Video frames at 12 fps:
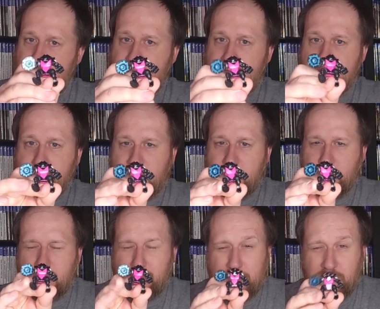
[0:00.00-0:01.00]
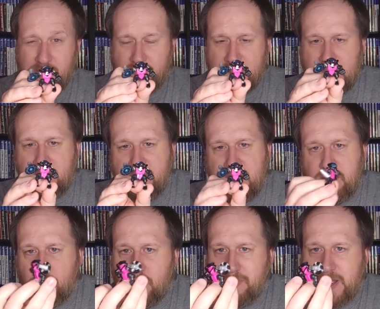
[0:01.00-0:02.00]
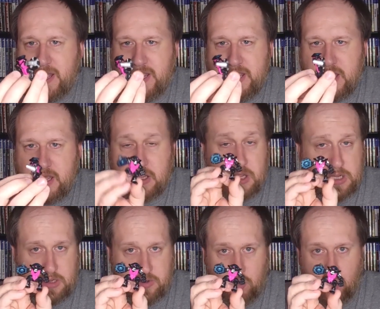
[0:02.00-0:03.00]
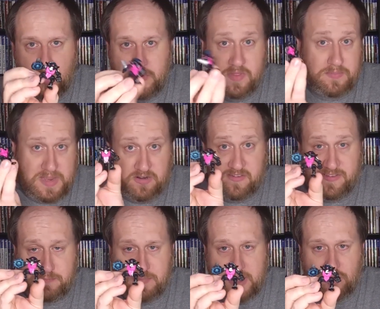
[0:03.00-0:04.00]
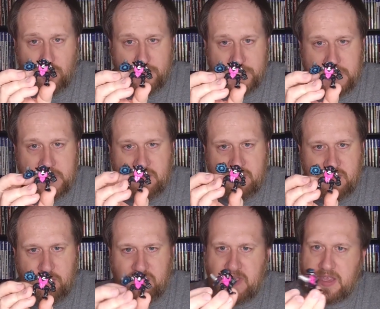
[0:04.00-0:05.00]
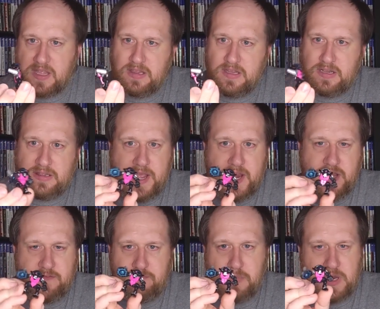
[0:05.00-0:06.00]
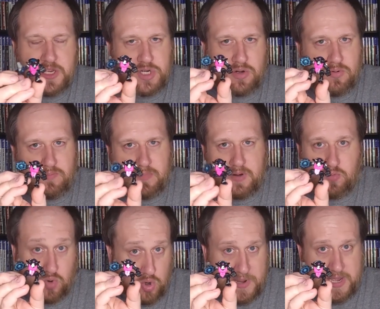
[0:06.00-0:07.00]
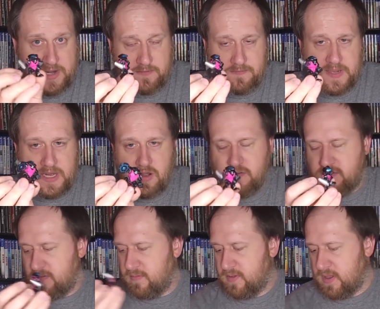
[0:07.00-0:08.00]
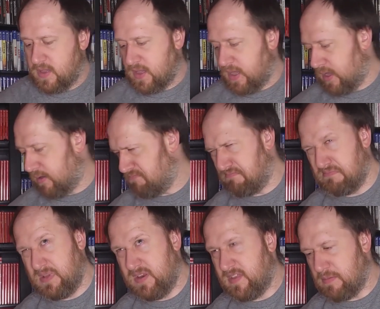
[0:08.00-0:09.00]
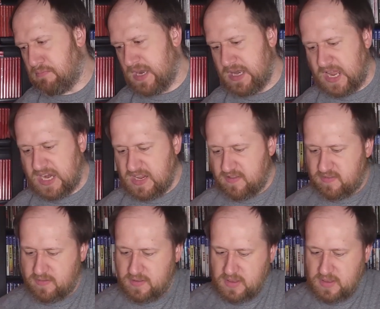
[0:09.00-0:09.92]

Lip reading: If anybody remembers these were by Galoob, the makers of Micro Machines. It was like a little line of miniature robot figures in the, I'd say, mid-90s.